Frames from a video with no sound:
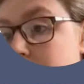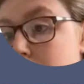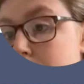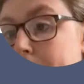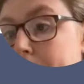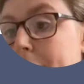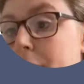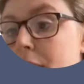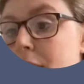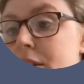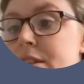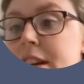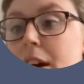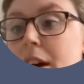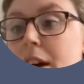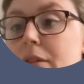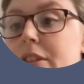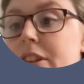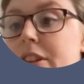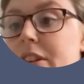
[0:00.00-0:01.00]
a priority,
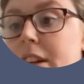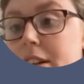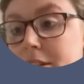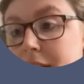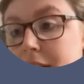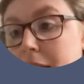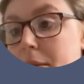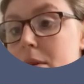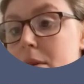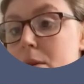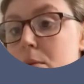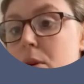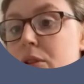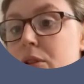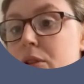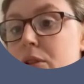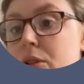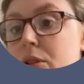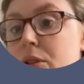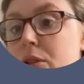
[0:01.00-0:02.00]
obviously, because they were the
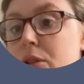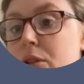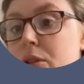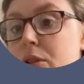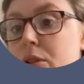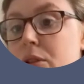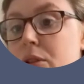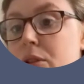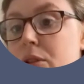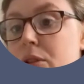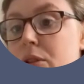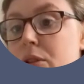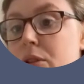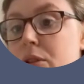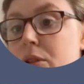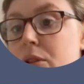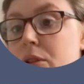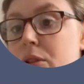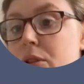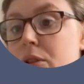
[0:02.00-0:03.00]
ones actually
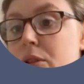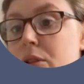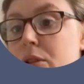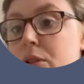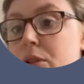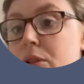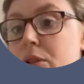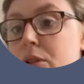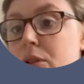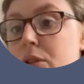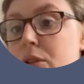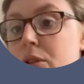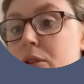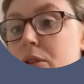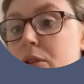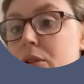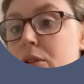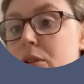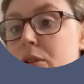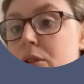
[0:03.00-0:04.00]
given the
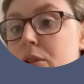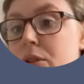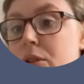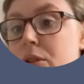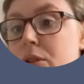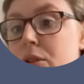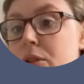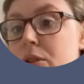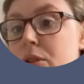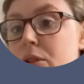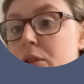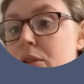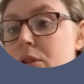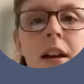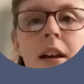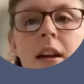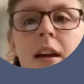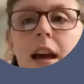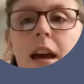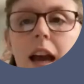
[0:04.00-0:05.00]
Dilapan.
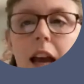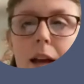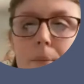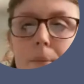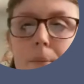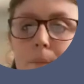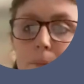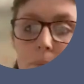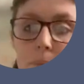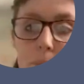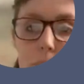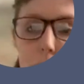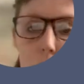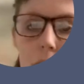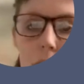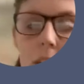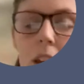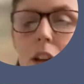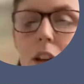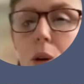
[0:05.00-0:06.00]

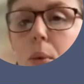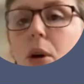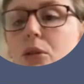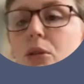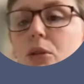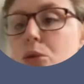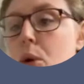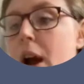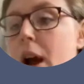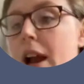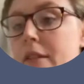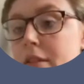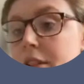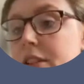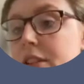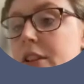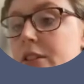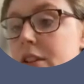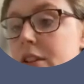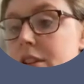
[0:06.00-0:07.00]
There was quite a
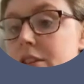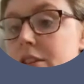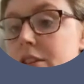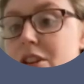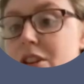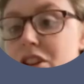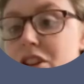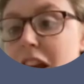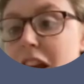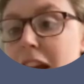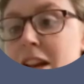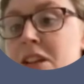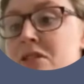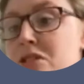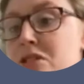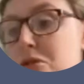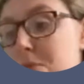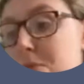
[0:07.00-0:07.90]
resistance to change as